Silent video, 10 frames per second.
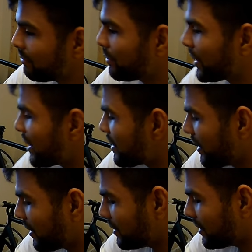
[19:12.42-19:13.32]
put this
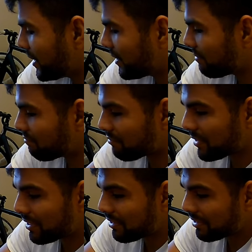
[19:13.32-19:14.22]
on, and
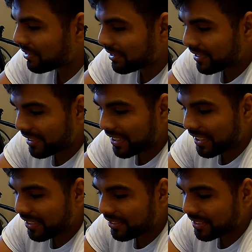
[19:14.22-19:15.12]
there you
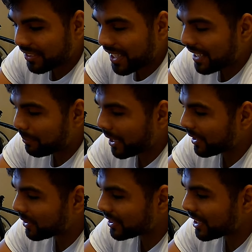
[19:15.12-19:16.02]
go. So I added my
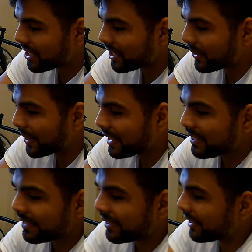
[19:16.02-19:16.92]
little touch to it.
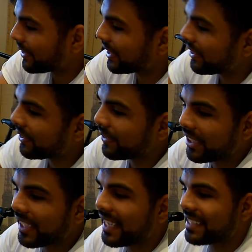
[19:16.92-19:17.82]
So here we go. What
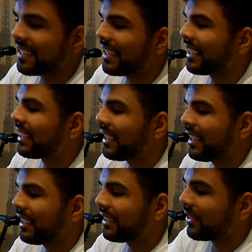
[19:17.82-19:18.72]
do you guys think?
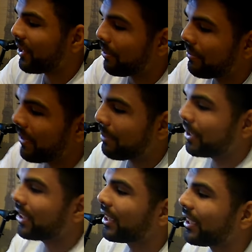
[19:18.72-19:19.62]
Little carbon fiber
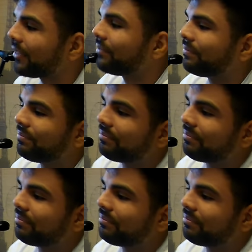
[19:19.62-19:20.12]
look. I